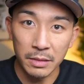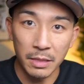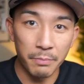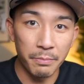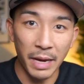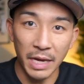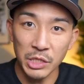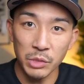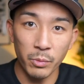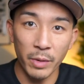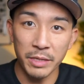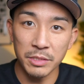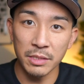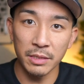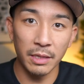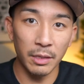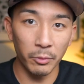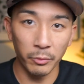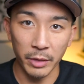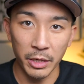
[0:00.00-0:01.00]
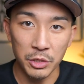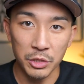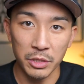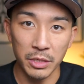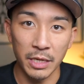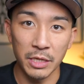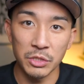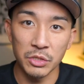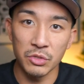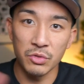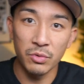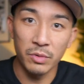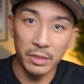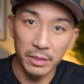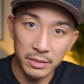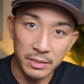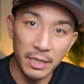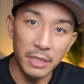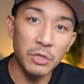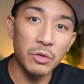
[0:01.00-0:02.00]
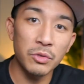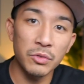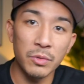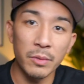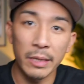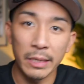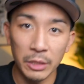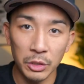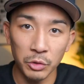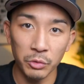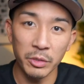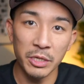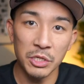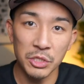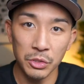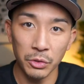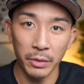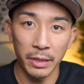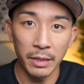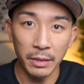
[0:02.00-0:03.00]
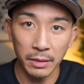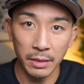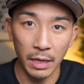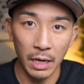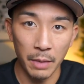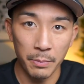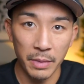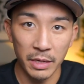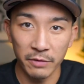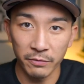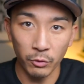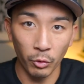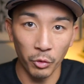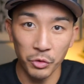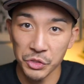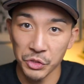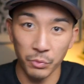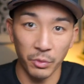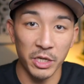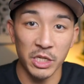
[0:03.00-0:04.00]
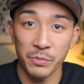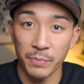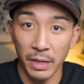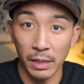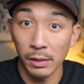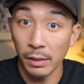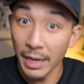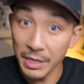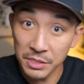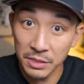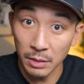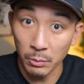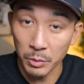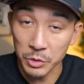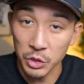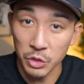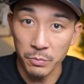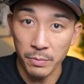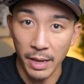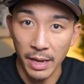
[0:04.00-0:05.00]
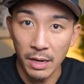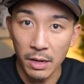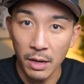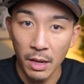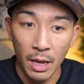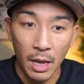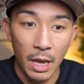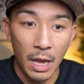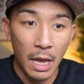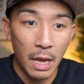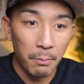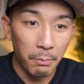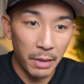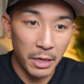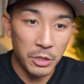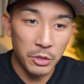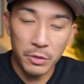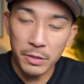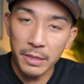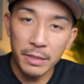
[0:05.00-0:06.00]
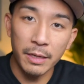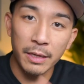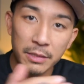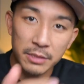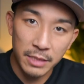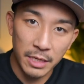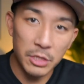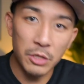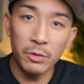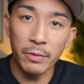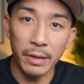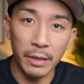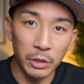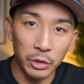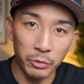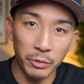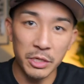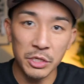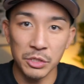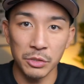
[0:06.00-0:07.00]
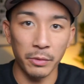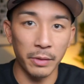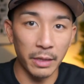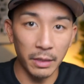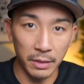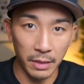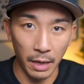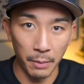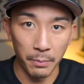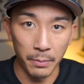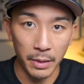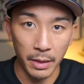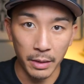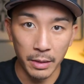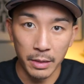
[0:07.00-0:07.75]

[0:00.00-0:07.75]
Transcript: The best way to get rich is to continue to increase your income. And of course you wanna spend less than what you make, but you need to continue to increase your income.